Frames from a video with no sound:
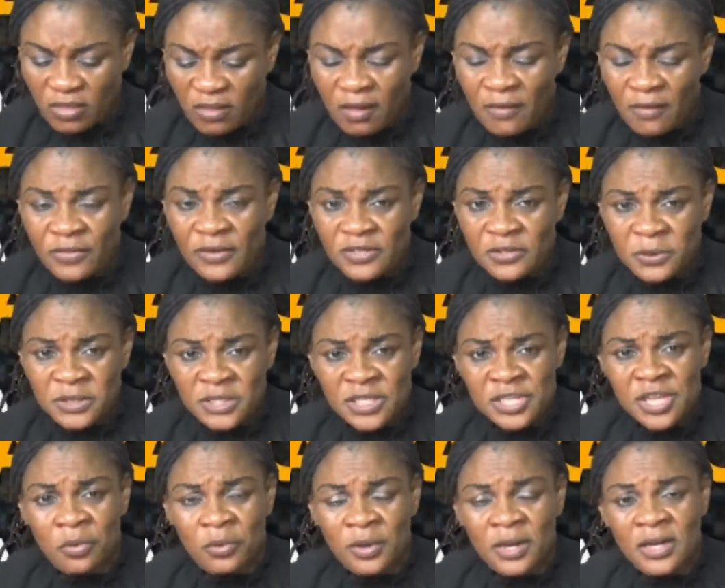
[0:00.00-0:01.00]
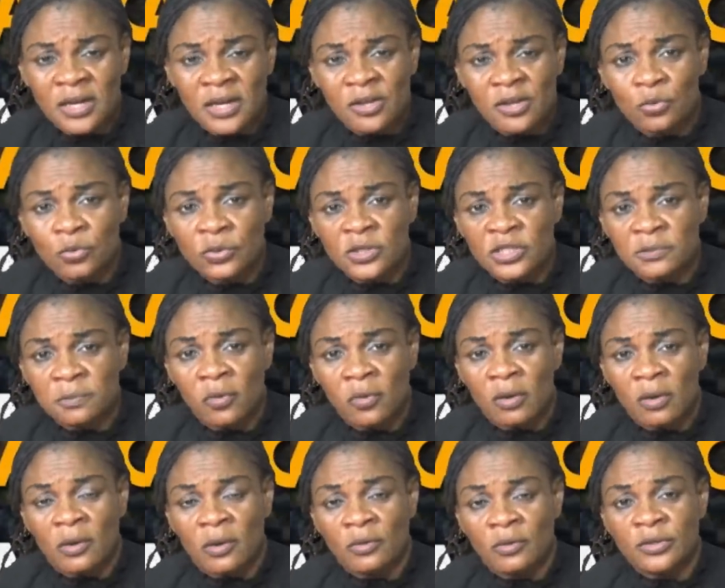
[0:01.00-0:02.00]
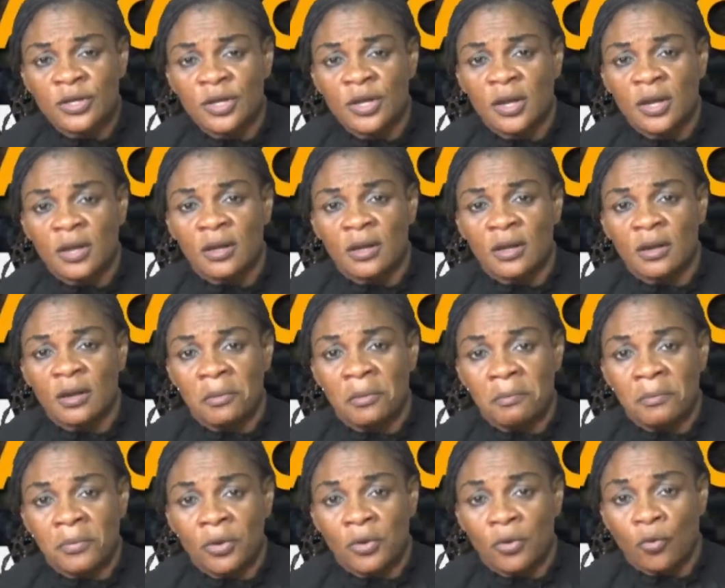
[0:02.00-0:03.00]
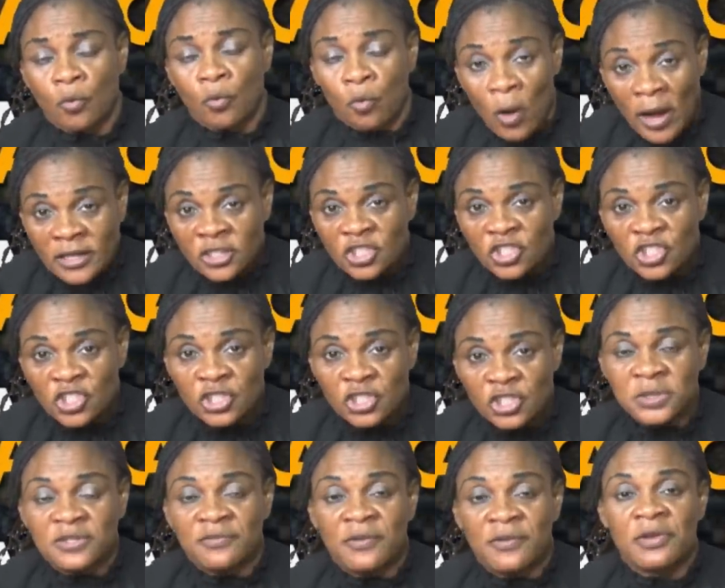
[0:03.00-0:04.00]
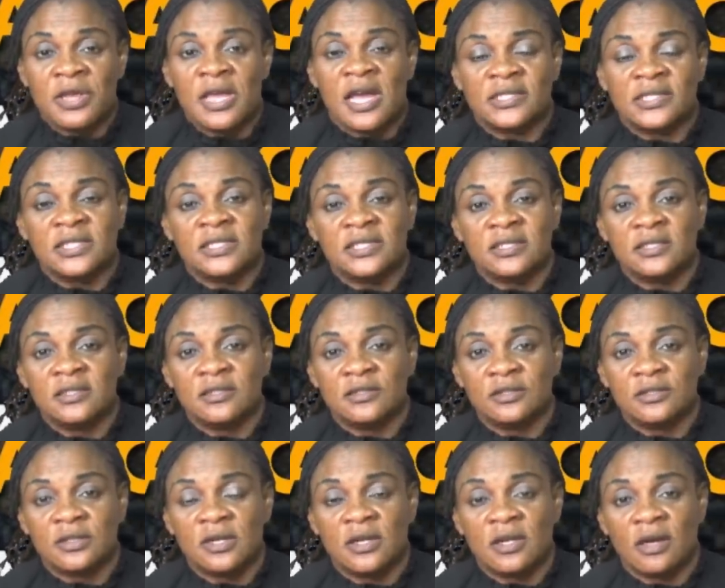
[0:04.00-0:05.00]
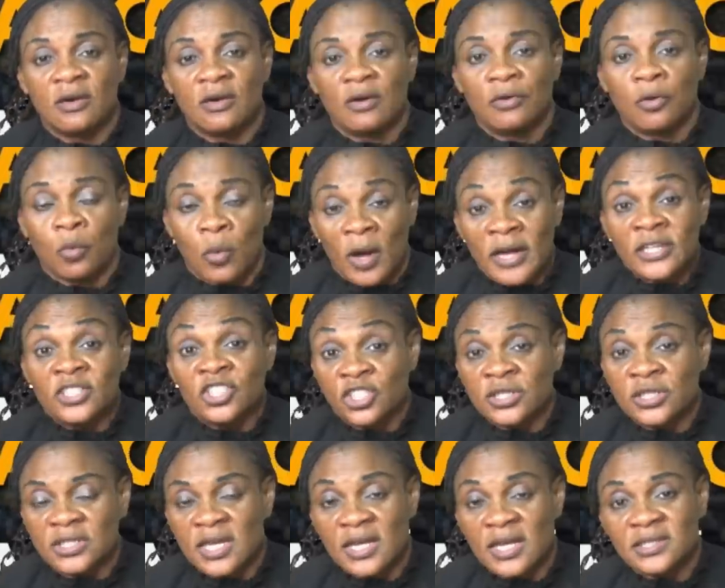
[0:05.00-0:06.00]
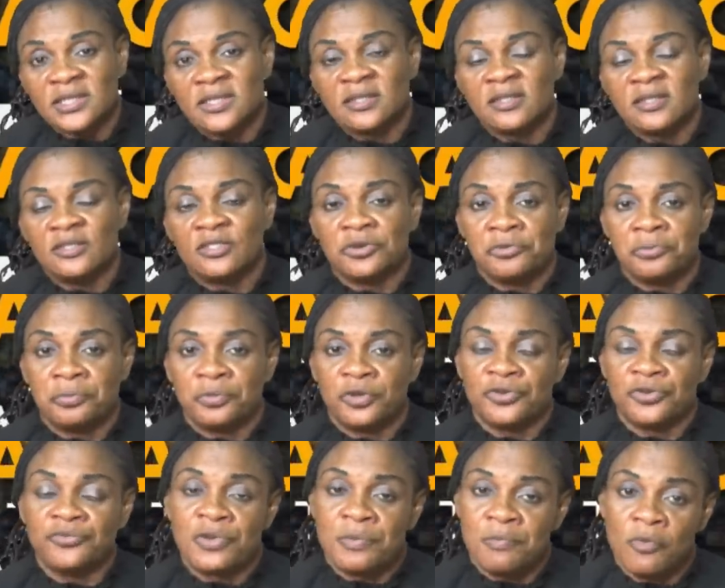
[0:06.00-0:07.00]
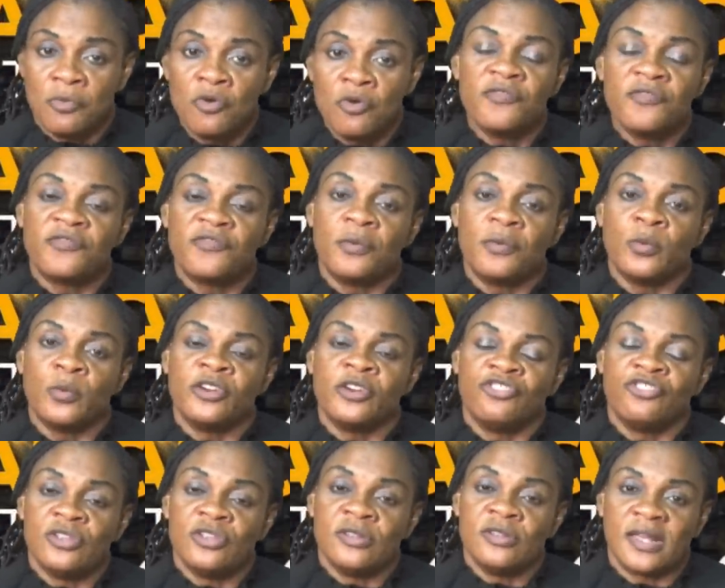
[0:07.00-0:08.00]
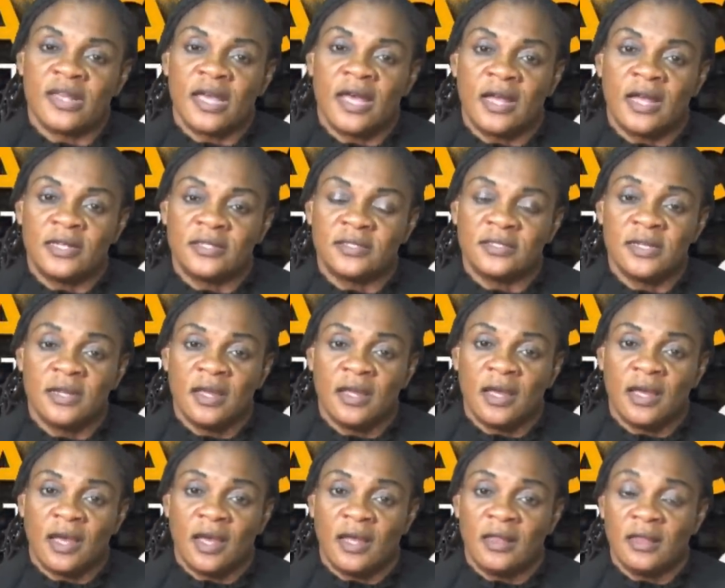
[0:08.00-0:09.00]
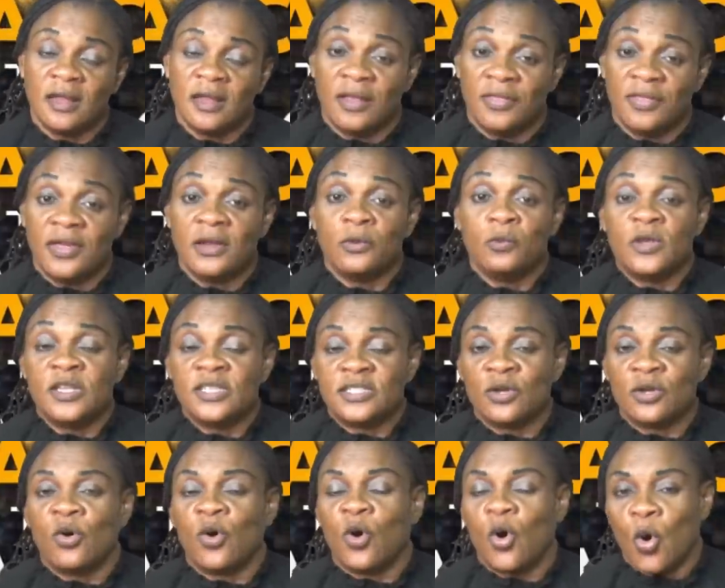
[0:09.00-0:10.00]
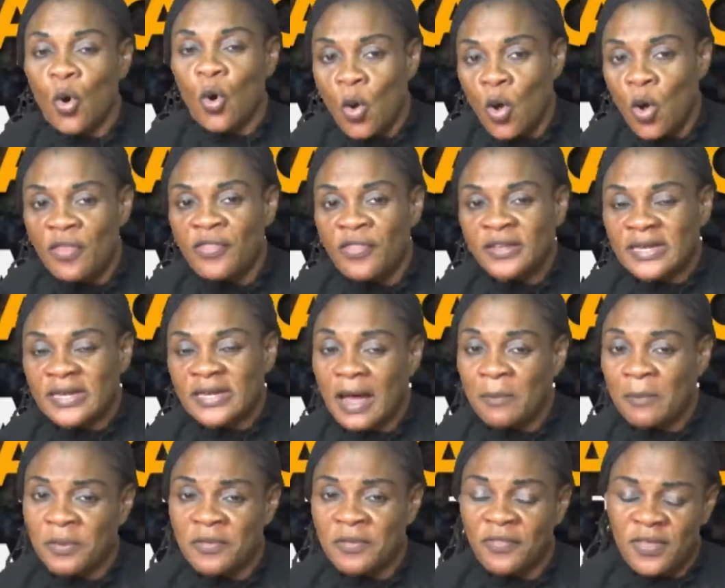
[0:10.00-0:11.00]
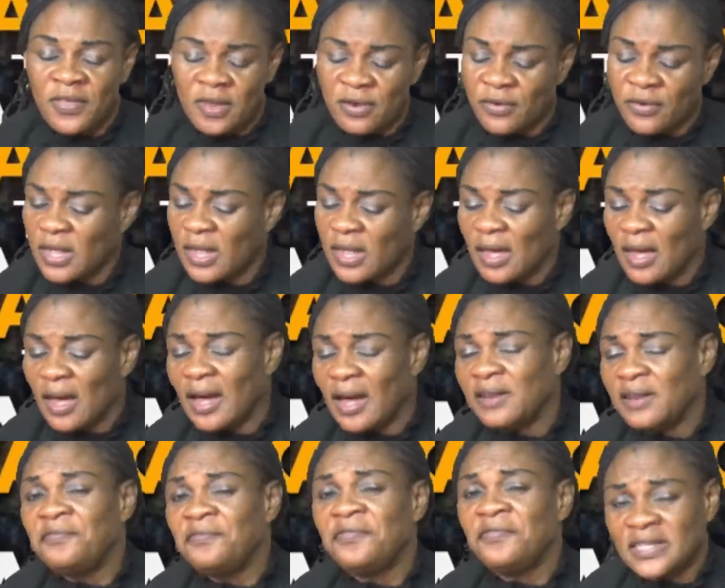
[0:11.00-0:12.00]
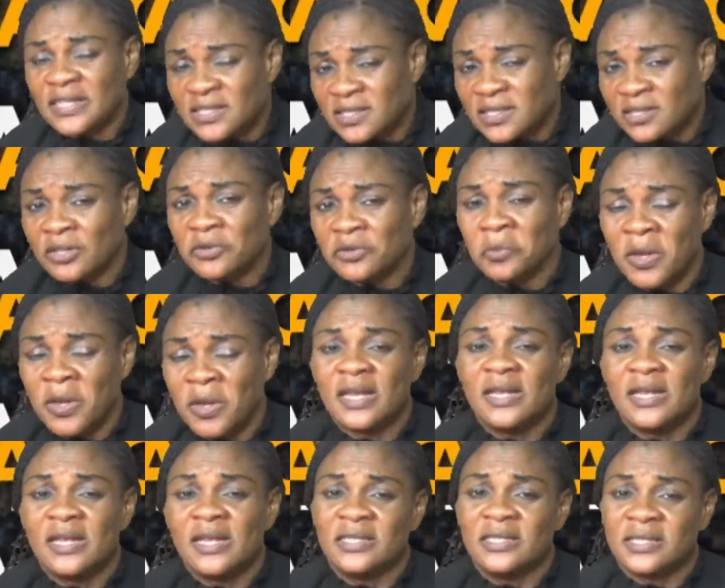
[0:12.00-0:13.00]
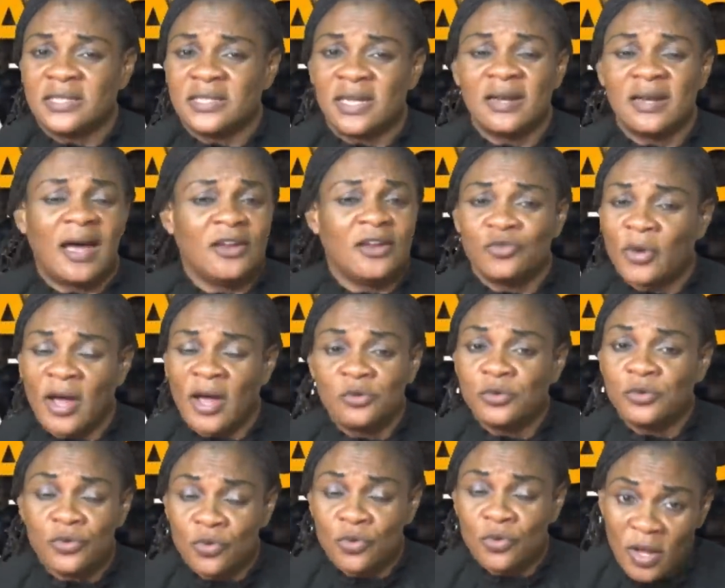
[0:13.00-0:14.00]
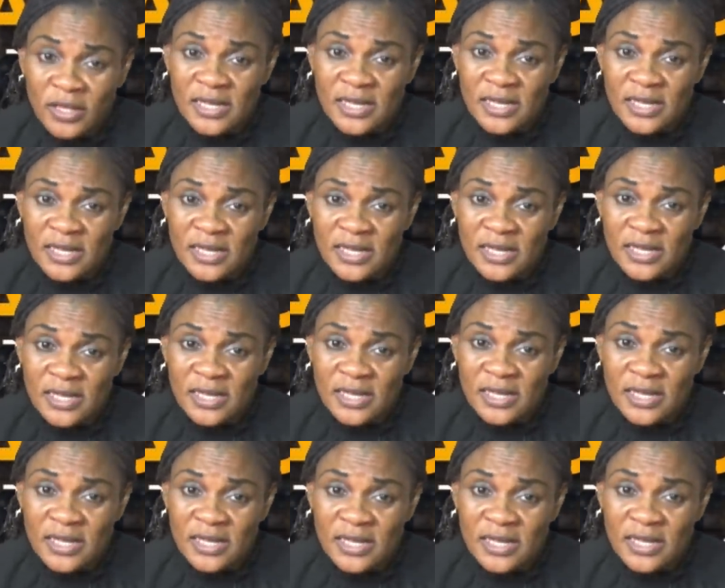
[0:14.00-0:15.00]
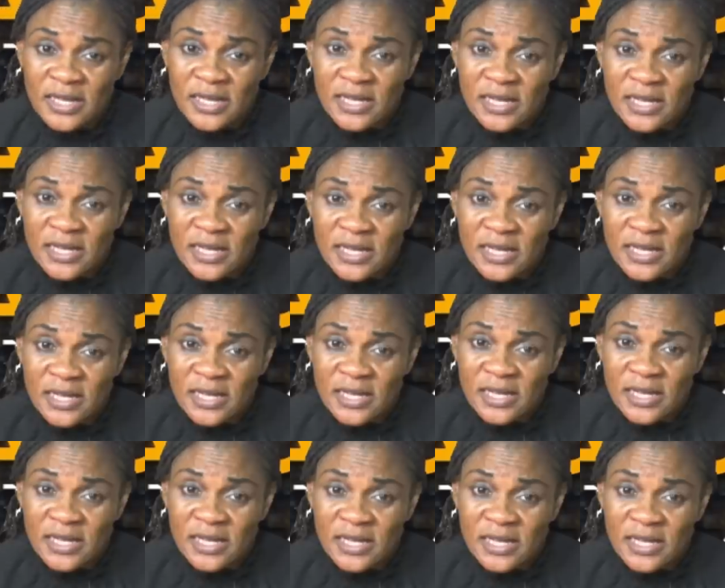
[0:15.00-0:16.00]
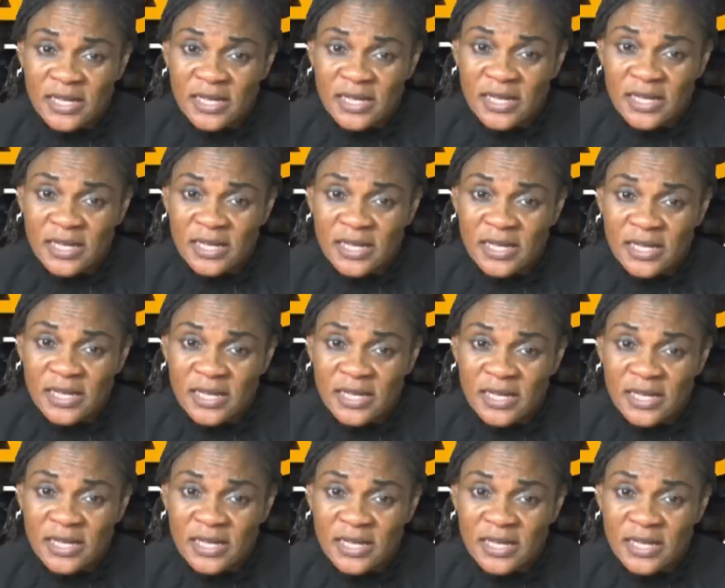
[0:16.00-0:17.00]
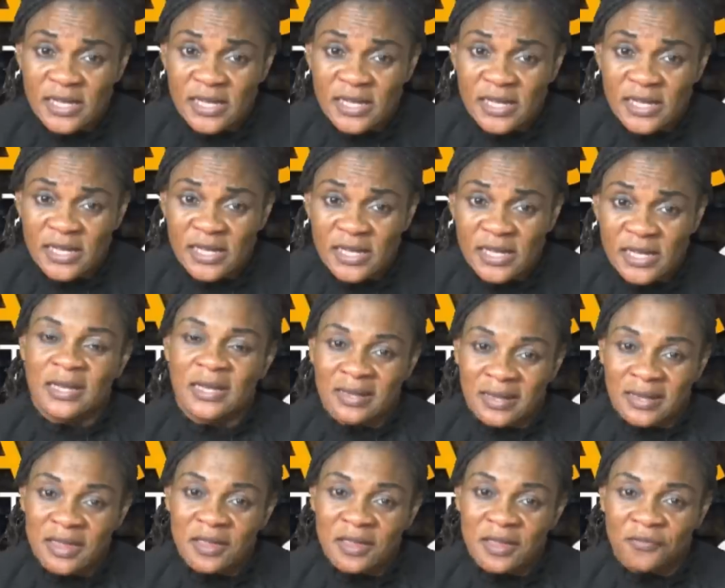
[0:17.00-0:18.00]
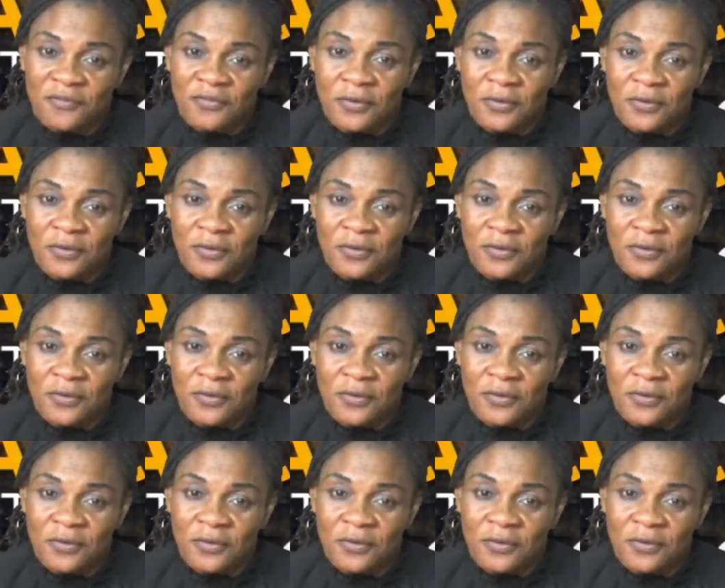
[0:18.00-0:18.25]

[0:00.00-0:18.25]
This was the young lady who spoke about um, why she was very hesitant or why she's hesitant to, to remove from where she's at. And, then we saw all that happened there. And if that is not wickedness, then I, I don't know what else, because I don't know what explanation we can give